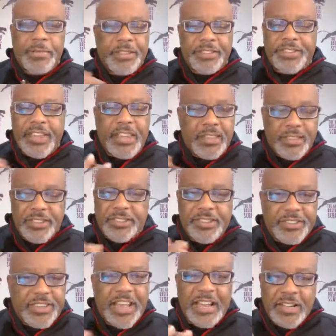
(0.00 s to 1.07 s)
this
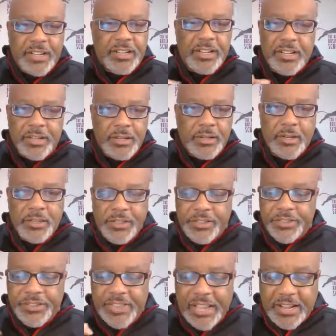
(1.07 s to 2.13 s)
is not good.
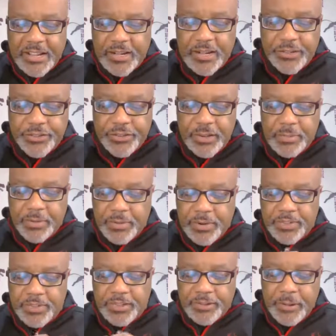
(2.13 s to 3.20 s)
This is not good. So let me
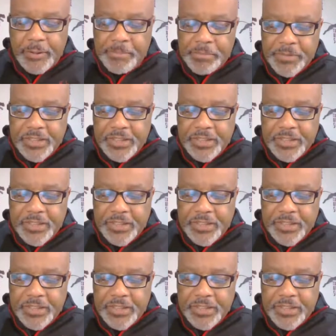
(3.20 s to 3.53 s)
read this.